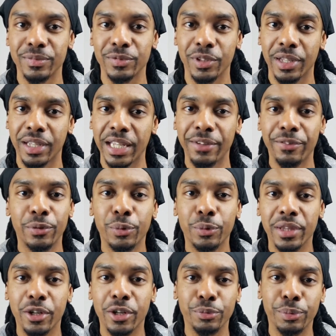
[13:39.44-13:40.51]
even with
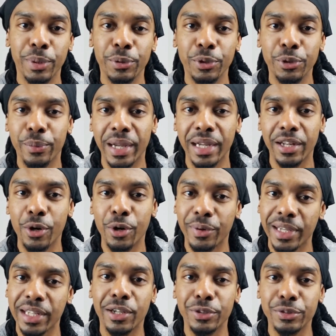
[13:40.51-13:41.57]
those people you may know
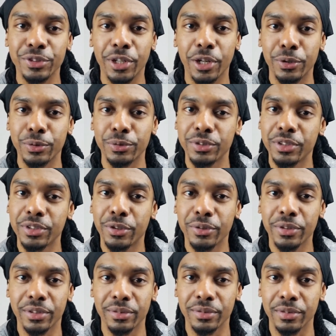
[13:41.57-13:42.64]
in those circles,
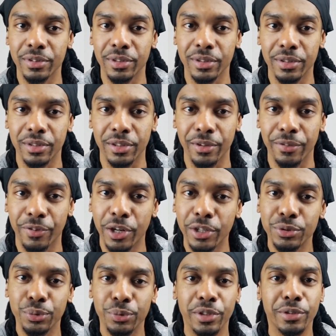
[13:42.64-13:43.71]

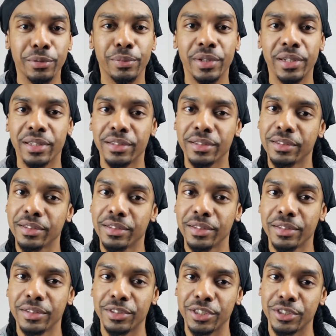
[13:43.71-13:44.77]
converse with them, but
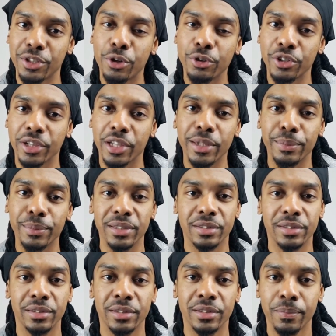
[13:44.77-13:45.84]
just know your limits.
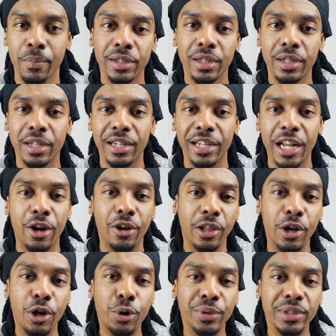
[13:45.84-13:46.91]
Now,
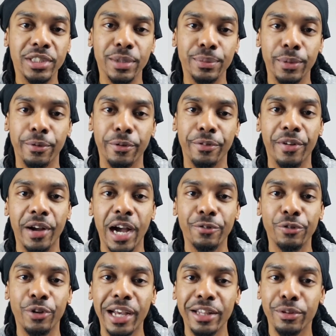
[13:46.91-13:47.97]
along with tip number 5,
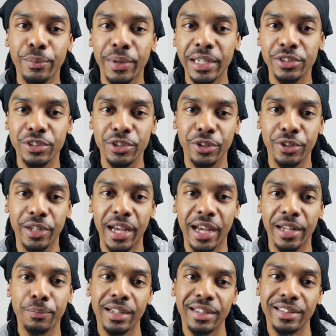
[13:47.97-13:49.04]
you have to make sure that
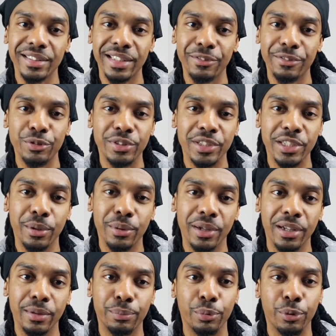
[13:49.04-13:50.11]
if you see
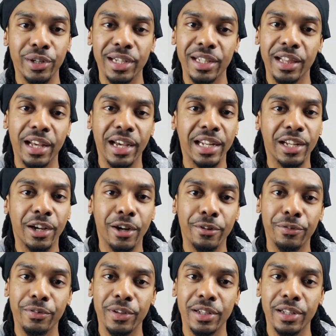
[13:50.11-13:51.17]
a pretty lady, or
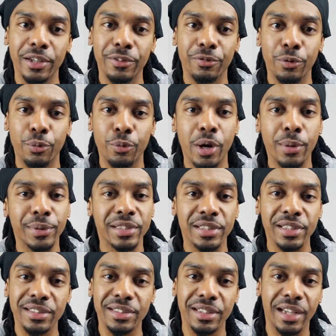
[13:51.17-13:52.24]
if a woman
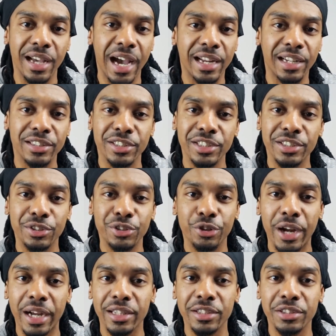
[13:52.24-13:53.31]
sees a guy that she's
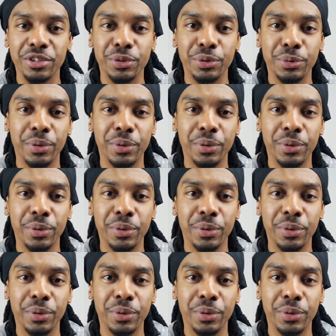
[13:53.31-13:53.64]
attracted to,